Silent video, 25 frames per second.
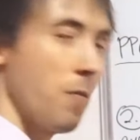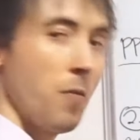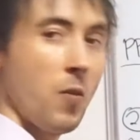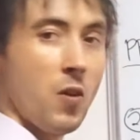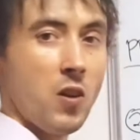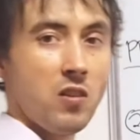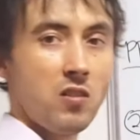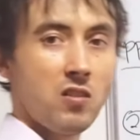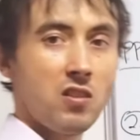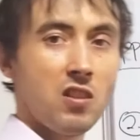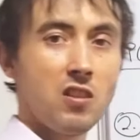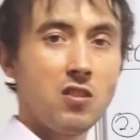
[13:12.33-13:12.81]

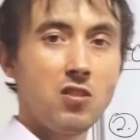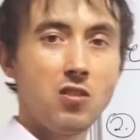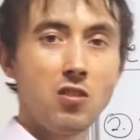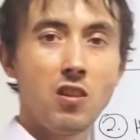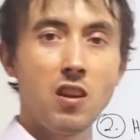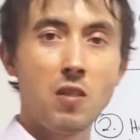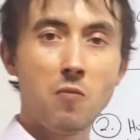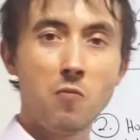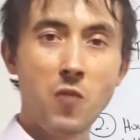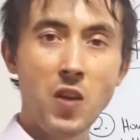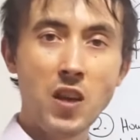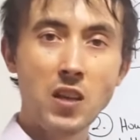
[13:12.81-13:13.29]
Versus
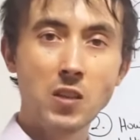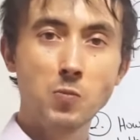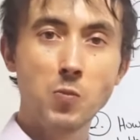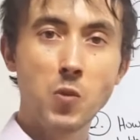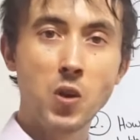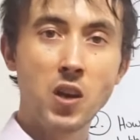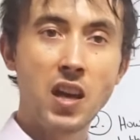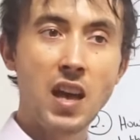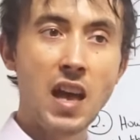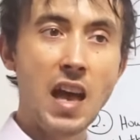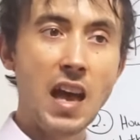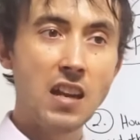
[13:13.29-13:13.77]
your
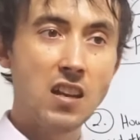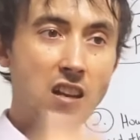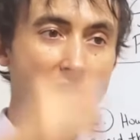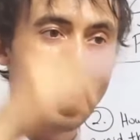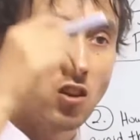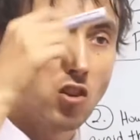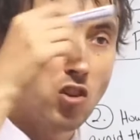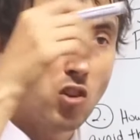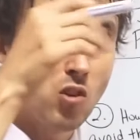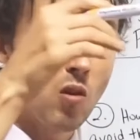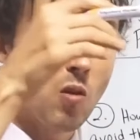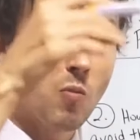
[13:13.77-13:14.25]
Facebook ad
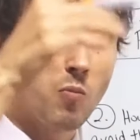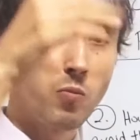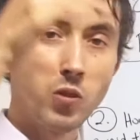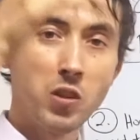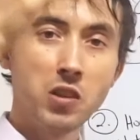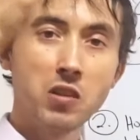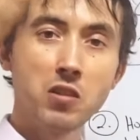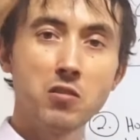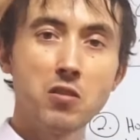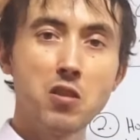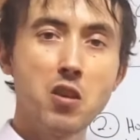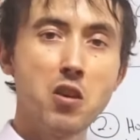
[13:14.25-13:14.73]
can show up
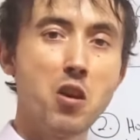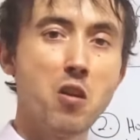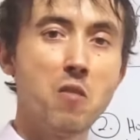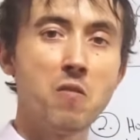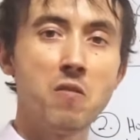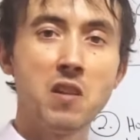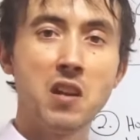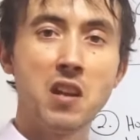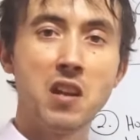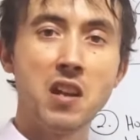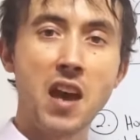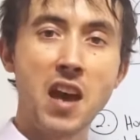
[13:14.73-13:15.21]
literally
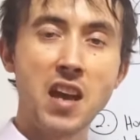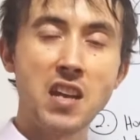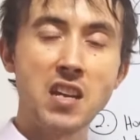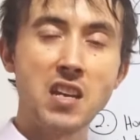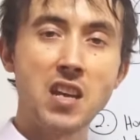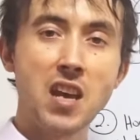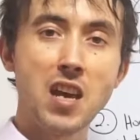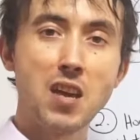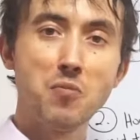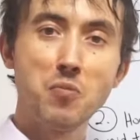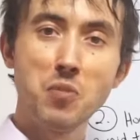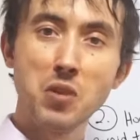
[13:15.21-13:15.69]
over a
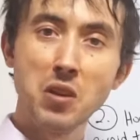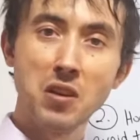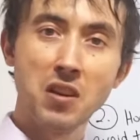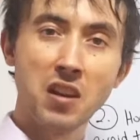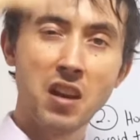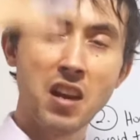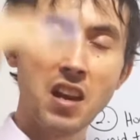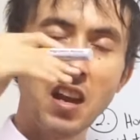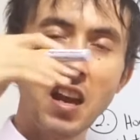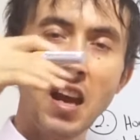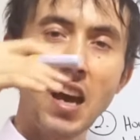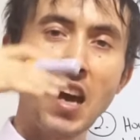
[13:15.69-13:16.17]
ninety day period